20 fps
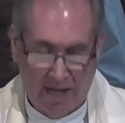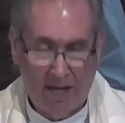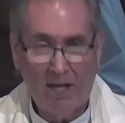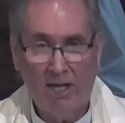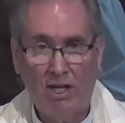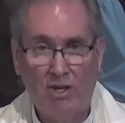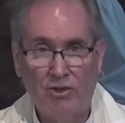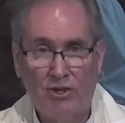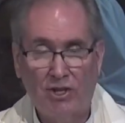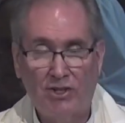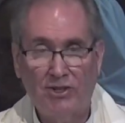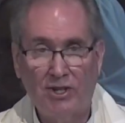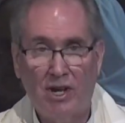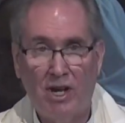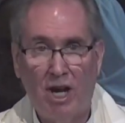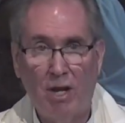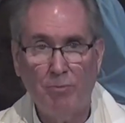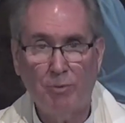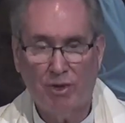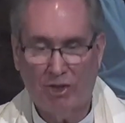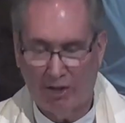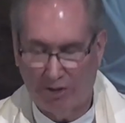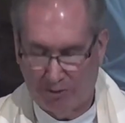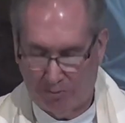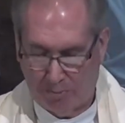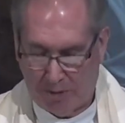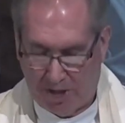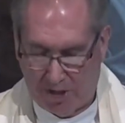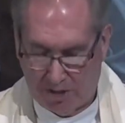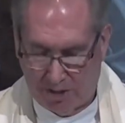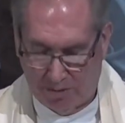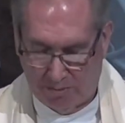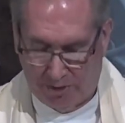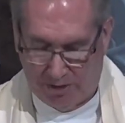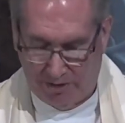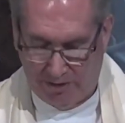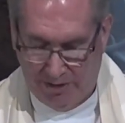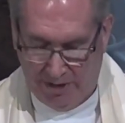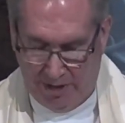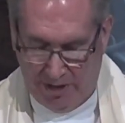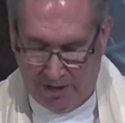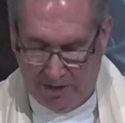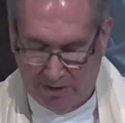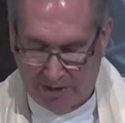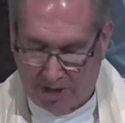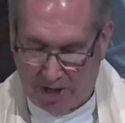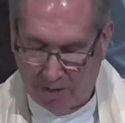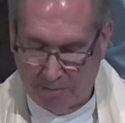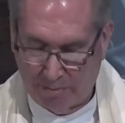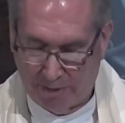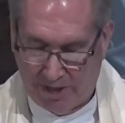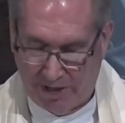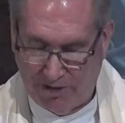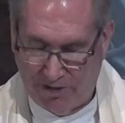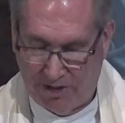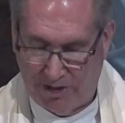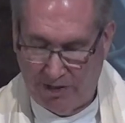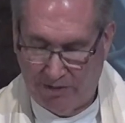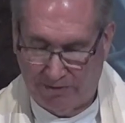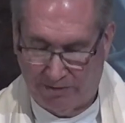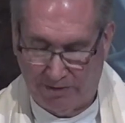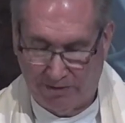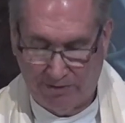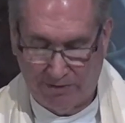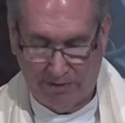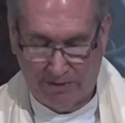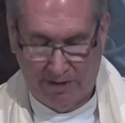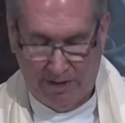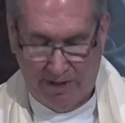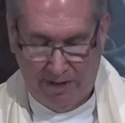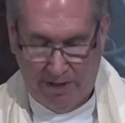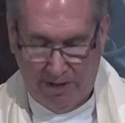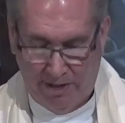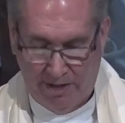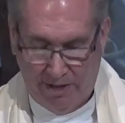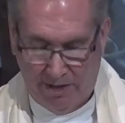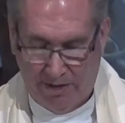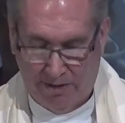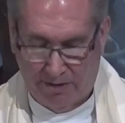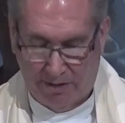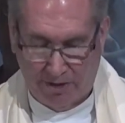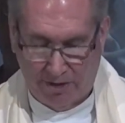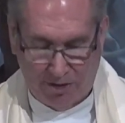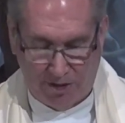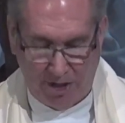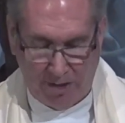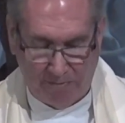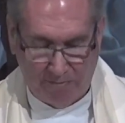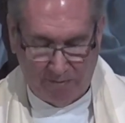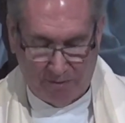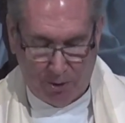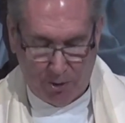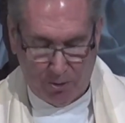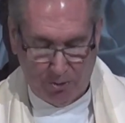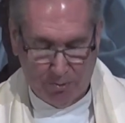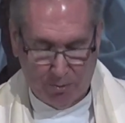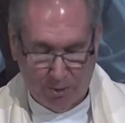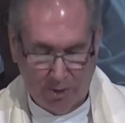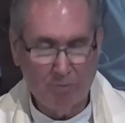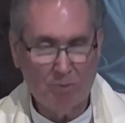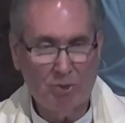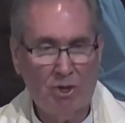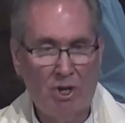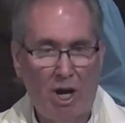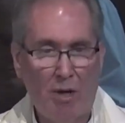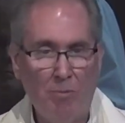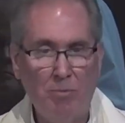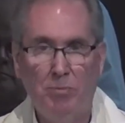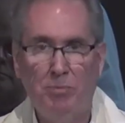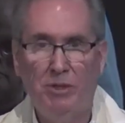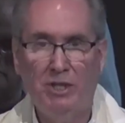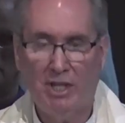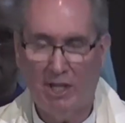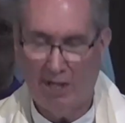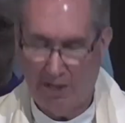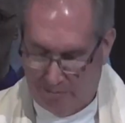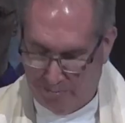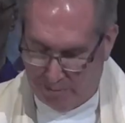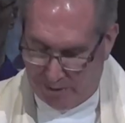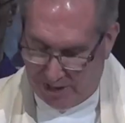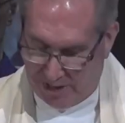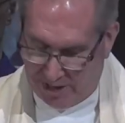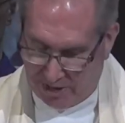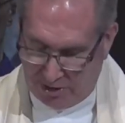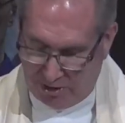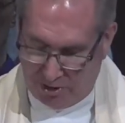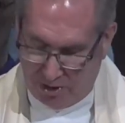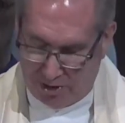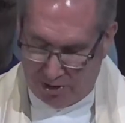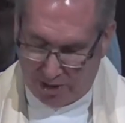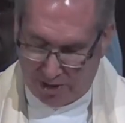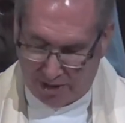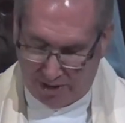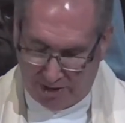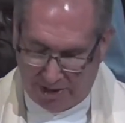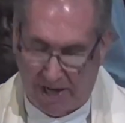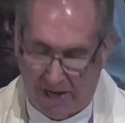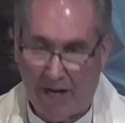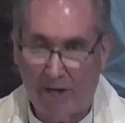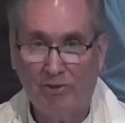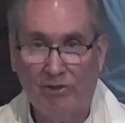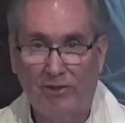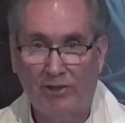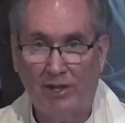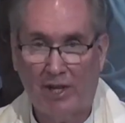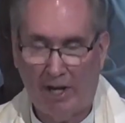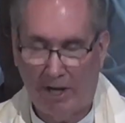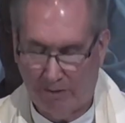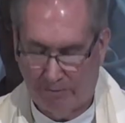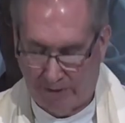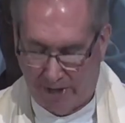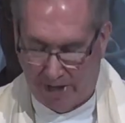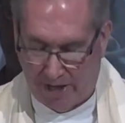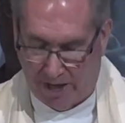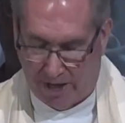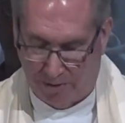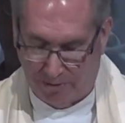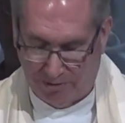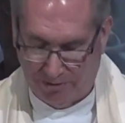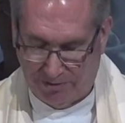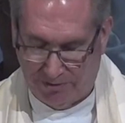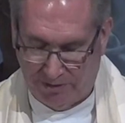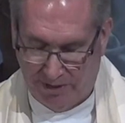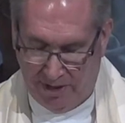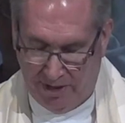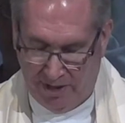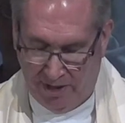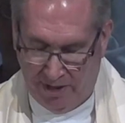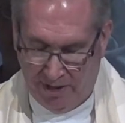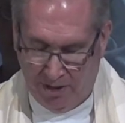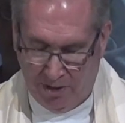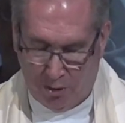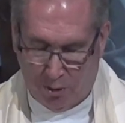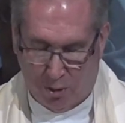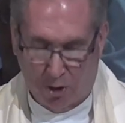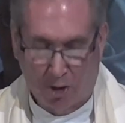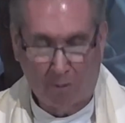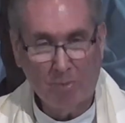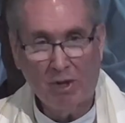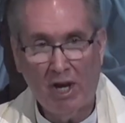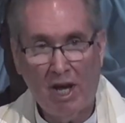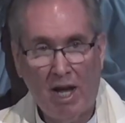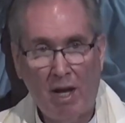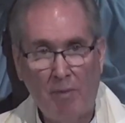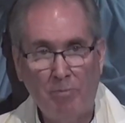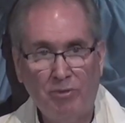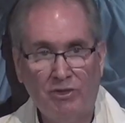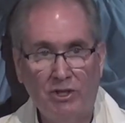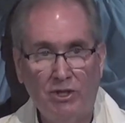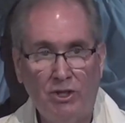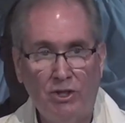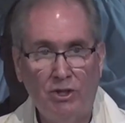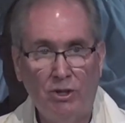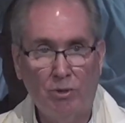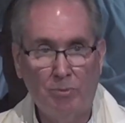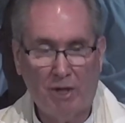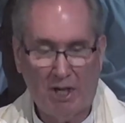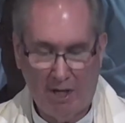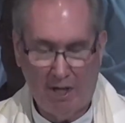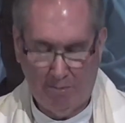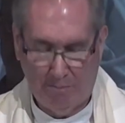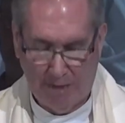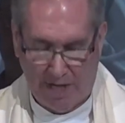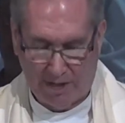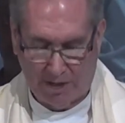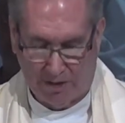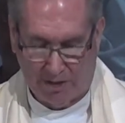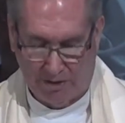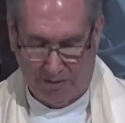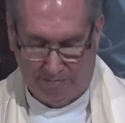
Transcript: In the time of this parable taught by Jesus, the sheepfold would probably have been a yard outside of a house, or perhaps a nearby meadow,